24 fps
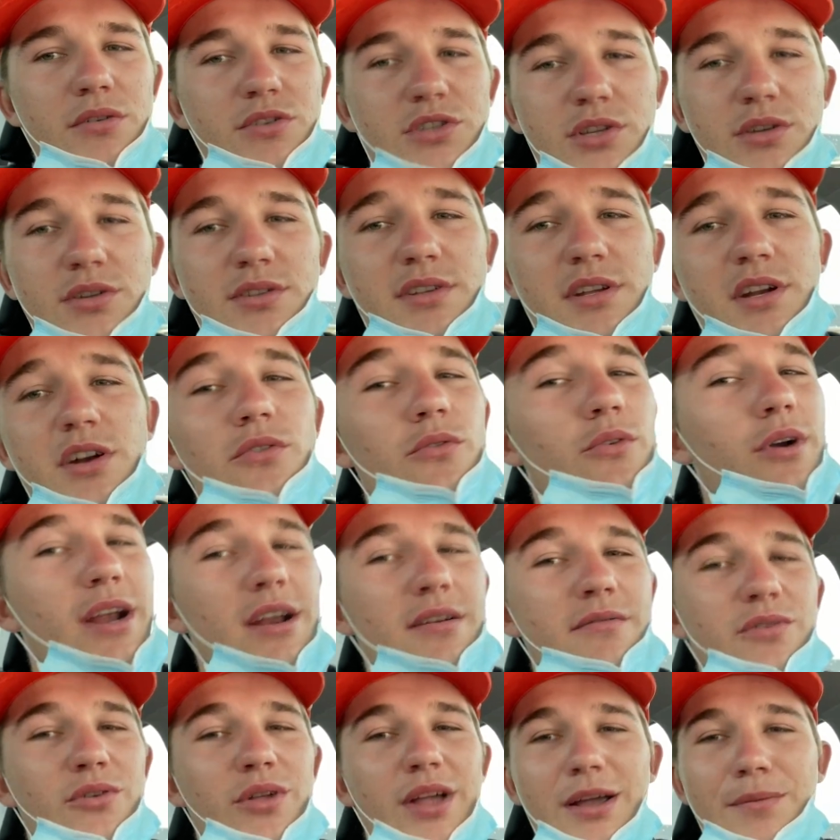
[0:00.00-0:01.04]
So it's going to
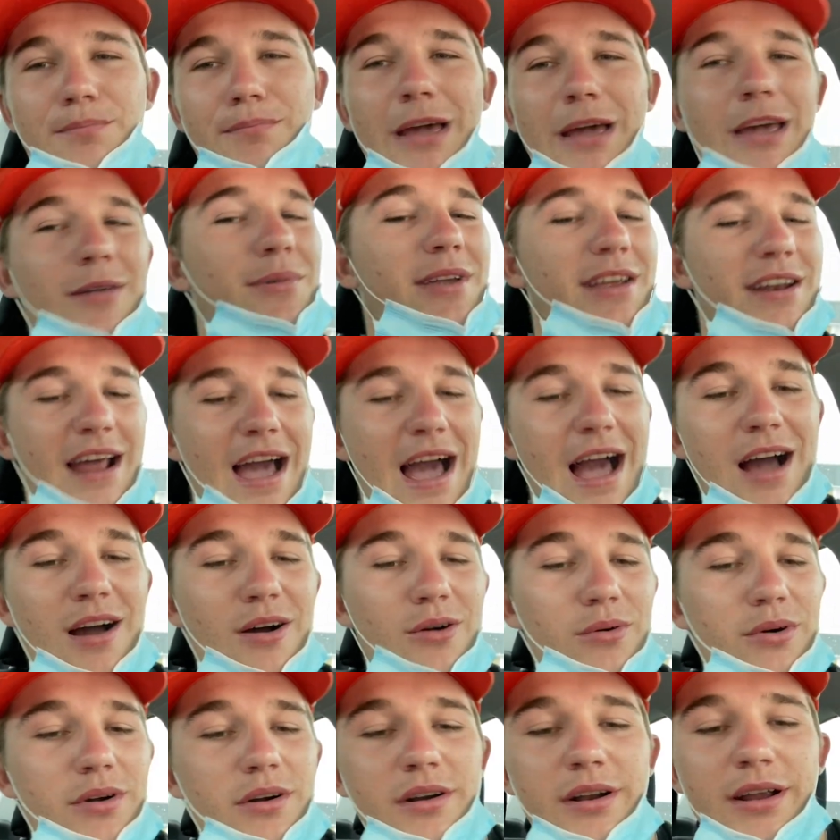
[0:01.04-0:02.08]
rain for like maybe an
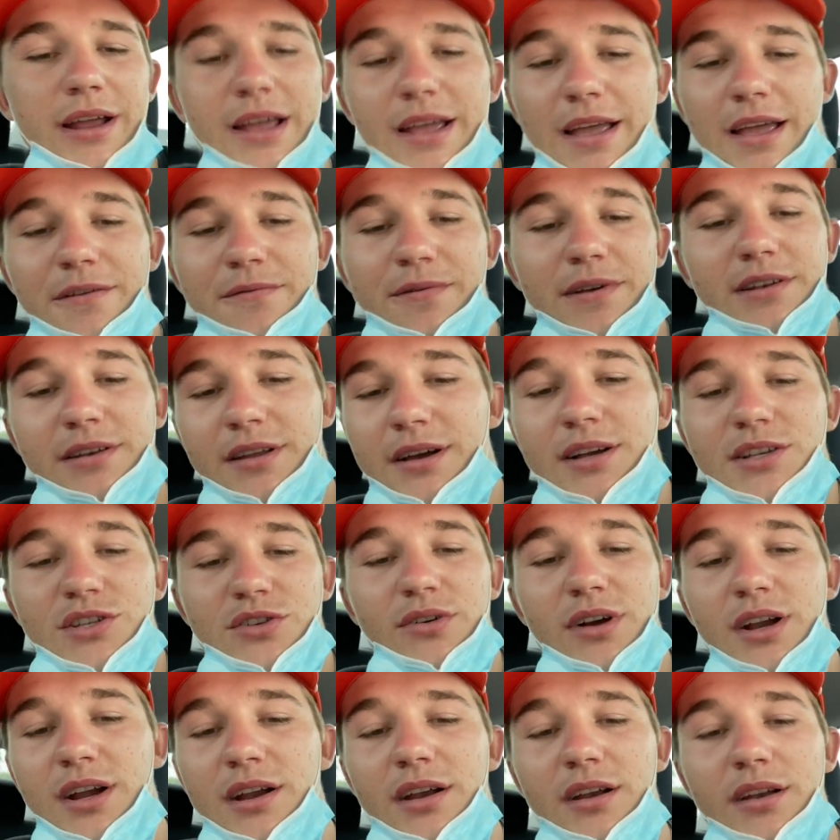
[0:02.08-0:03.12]
hour if it does
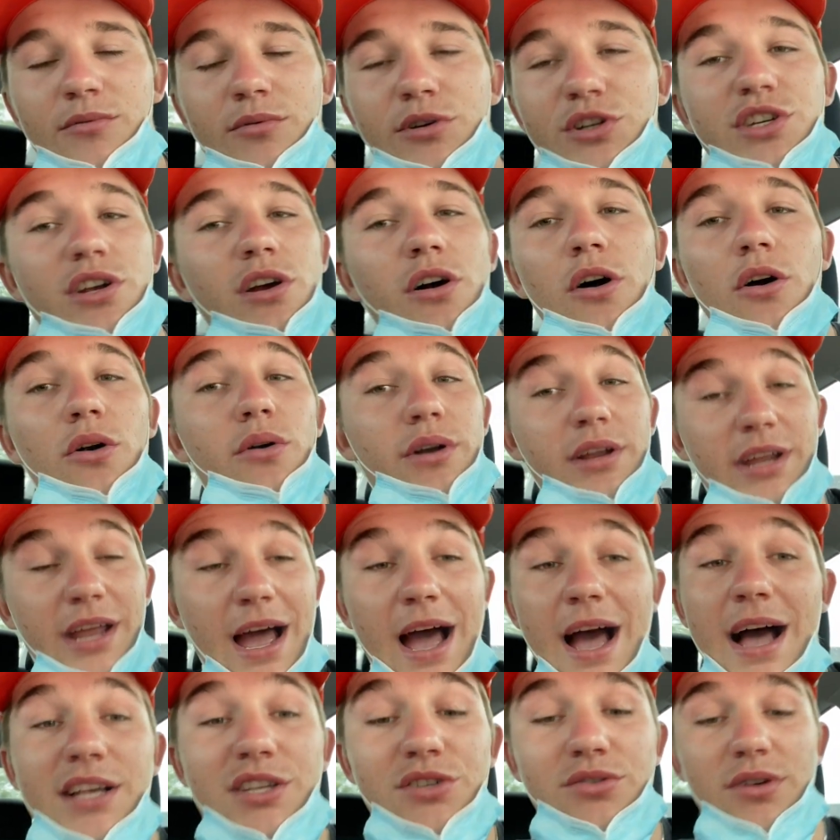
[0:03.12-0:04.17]
rain, which it already
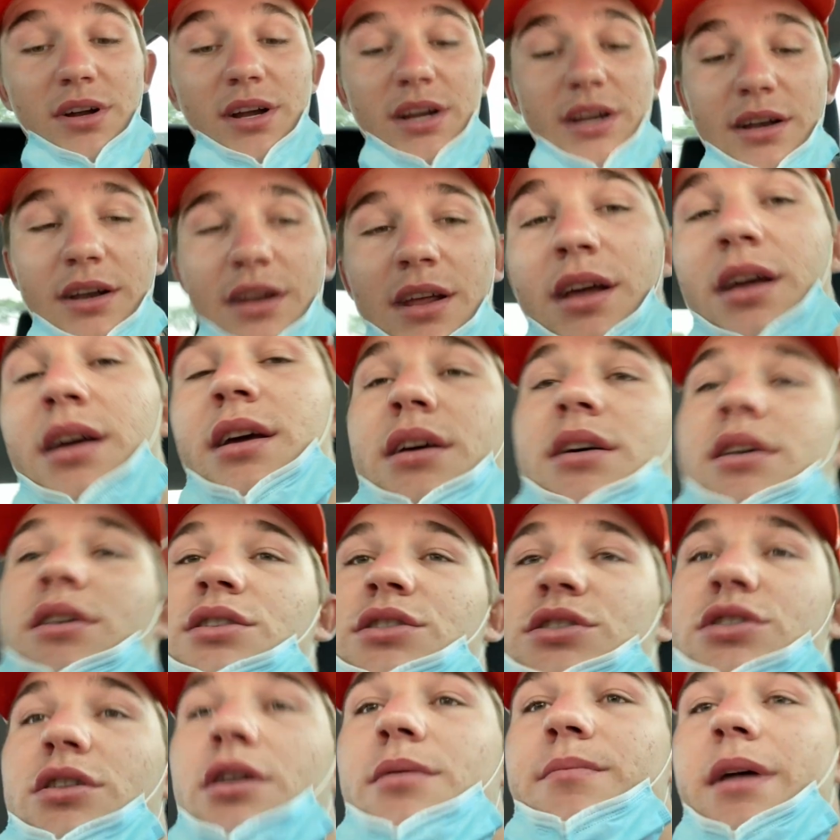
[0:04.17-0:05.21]
has rained.
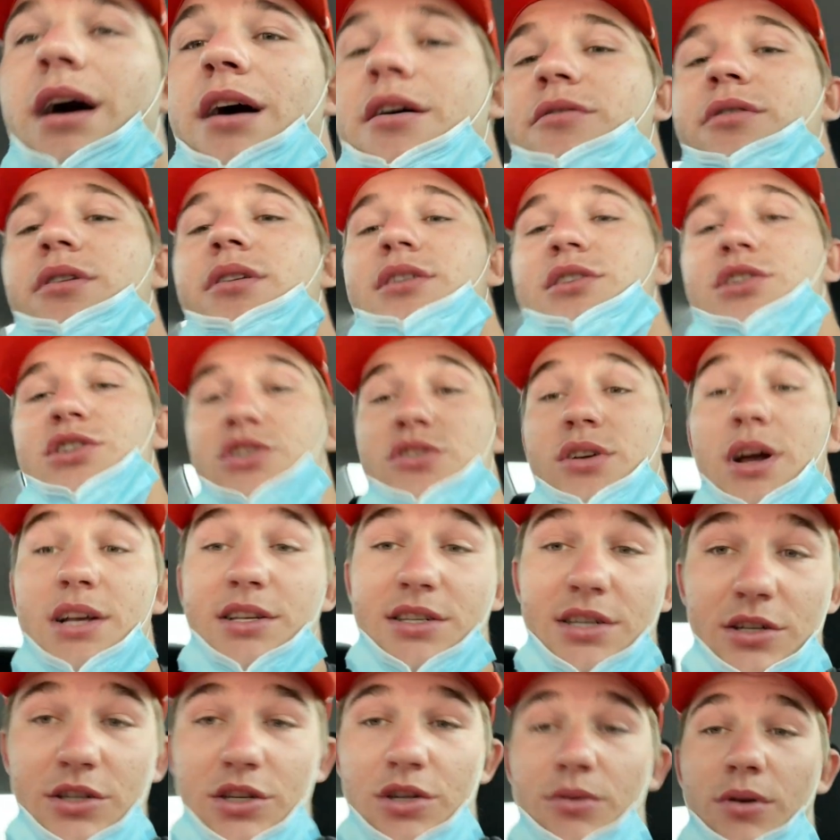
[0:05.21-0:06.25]
So I'm not really
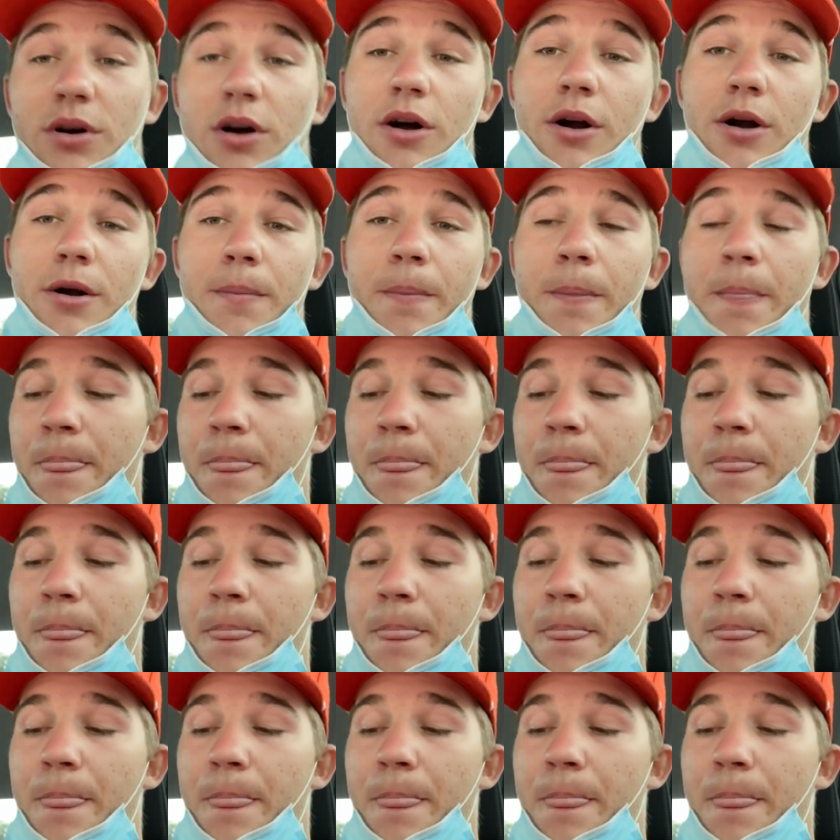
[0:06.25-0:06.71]
stressing too hard.